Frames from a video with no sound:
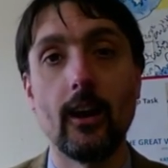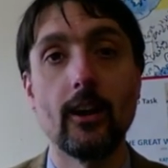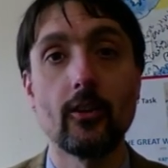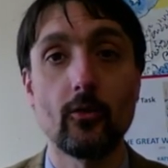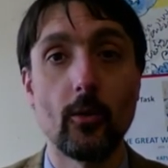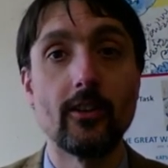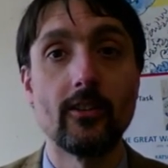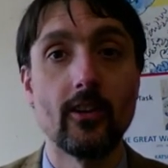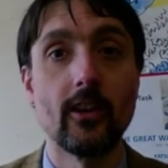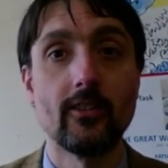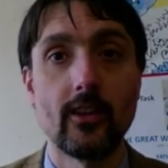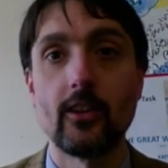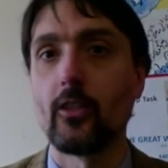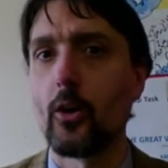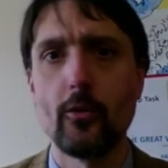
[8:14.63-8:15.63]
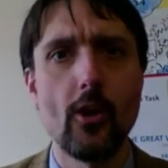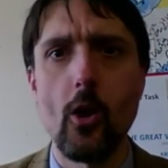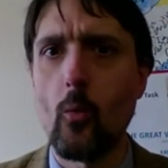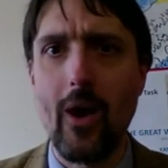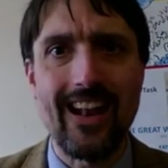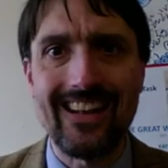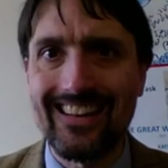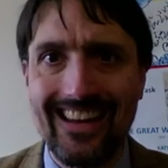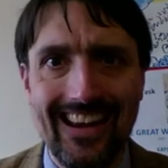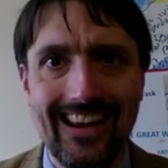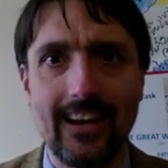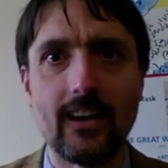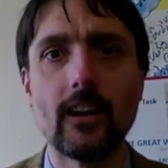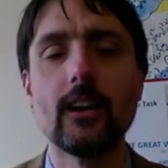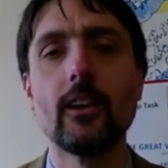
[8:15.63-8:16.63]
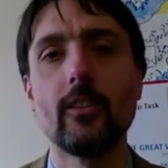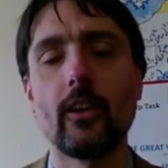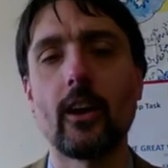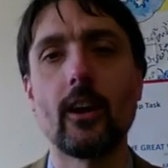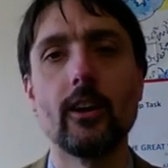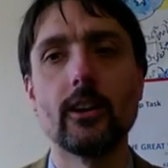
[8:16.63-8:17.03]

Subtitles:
2019, though nowhere near the kind